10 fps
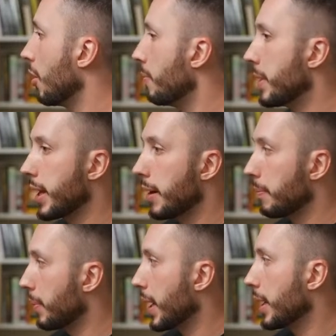open
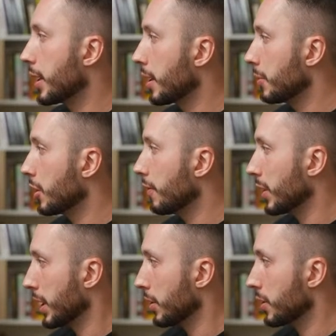that by coming over
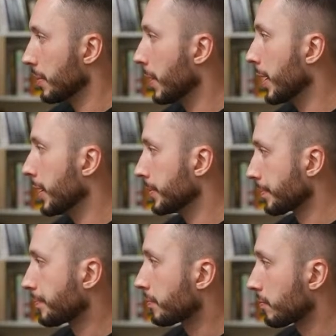here to my
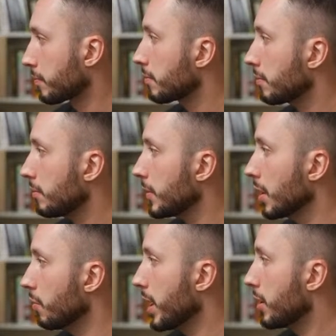
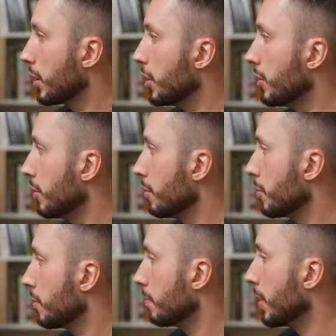render queue
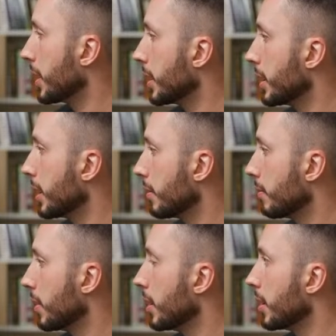button
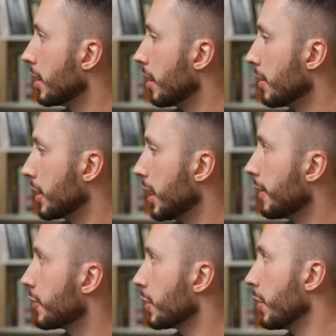on the
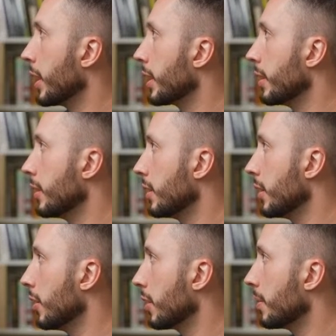left, or I can,
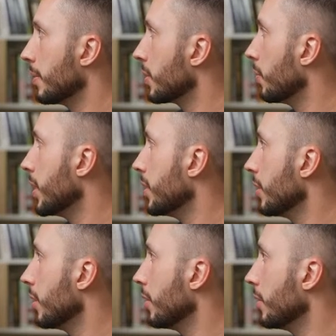you know, come up to
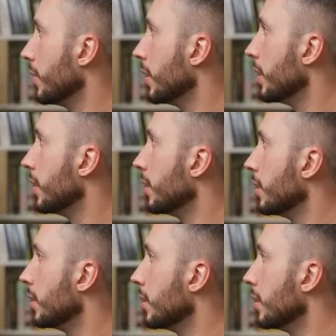window.
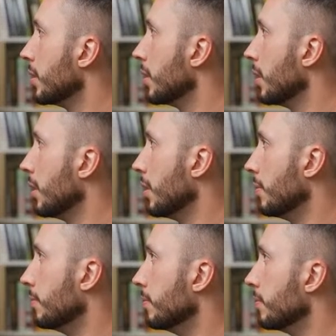
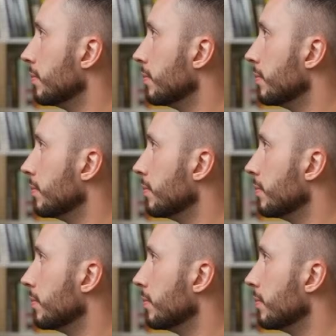I